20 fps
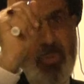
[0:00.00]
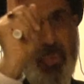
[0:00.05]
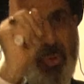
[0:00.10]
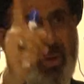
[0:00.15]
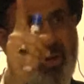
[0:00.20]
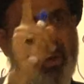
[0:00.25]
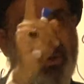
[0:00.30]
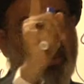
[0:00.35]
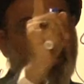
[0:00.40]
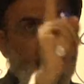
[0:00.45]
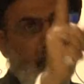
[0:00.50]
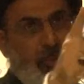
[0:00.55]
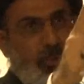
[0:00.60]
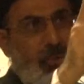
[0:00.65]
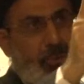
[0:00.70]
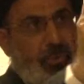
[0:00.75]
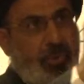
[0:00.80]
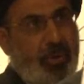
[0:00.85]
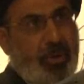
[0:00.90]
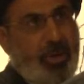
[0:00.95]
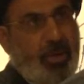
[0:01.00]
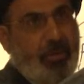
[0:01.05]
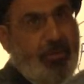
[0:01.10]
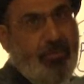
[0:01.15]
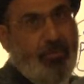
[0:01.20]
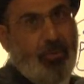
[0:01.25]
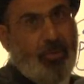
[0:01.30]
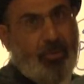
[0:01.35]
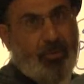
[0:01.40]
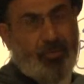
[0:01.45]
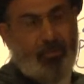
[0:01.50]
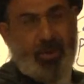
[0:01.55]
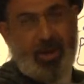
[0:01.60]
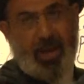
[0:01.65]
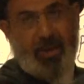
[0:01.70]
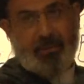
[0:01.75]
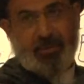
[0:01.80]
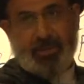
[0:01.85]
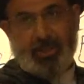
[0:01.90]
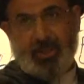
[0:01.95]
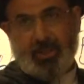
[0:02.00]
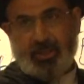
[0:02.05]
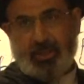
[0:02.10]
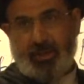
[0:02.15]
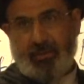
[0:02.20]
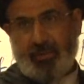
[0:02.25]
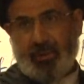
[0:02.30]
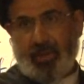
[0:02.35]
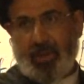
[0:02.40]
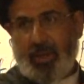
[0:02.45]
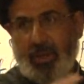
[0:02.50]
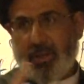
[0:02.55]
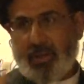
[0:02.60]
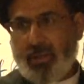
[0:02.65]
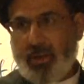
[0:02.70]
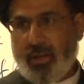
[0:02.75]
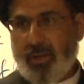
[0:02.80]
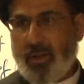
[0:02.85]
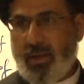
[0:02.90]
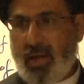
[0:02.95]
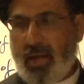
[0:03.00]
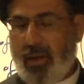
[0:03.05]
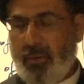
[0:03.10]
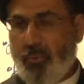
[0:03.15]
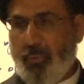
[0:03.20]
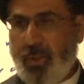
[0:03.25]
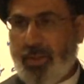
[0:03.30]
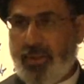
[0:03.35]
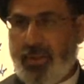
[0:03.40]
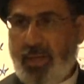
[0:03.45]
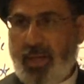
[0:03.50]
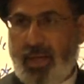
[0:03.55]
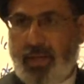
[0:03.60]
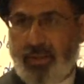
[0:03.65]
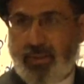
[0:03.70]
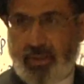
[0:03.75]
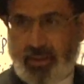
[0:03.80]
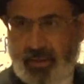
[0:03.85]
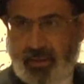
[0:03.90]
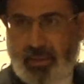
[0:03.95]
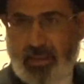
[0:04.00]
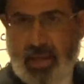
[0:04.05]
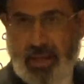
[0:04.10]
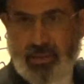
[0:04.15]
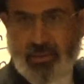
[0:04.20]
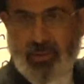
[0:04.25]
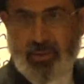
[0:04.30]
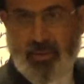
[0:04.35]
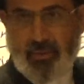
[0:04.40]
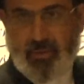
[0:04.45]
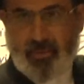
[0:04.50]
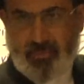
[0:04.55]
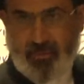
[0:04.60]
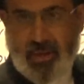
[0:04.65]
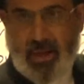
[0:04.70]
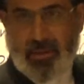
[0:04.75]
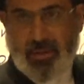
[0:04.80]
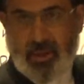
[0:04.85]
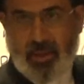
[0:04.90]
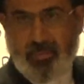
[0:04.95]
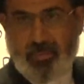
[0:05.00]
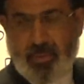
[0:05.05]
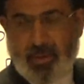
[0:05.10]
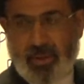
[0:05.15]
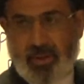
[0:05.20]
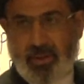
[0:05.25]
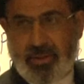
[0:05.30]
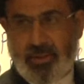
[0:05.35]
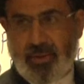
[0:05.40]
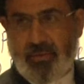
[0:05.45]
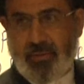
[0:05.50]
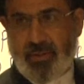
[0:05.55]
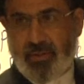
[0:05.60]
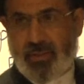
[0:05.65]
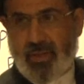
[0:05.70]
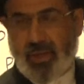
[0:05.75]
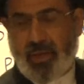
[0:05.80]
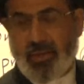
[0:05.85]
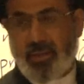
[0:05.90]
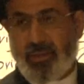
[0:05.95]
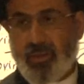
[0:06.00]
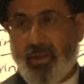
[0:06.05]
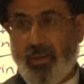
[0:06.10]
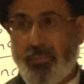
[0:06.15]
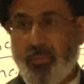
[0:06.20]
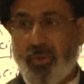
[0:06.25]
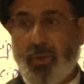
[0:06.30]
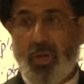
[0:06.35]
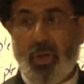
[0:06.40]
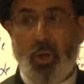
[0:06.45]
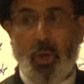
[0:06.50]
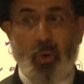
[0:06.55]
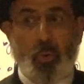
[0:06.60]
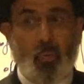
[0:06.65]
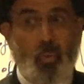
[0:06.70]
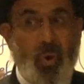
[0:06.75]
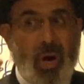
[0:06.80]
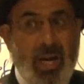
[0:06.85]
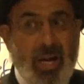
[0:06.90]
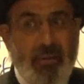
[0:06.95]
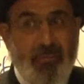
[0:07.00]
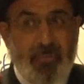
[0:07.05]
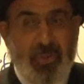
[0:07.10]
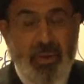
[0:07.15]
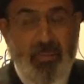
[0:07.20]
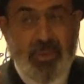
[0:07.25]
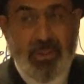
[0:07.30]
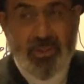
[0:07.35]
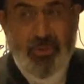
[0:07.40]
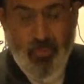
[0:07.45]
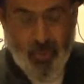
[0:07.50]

1, 2, 3, 4, 5, 6, 7, 8, 9. One day I did that in the Friday prayers, in the second sermon. One of them is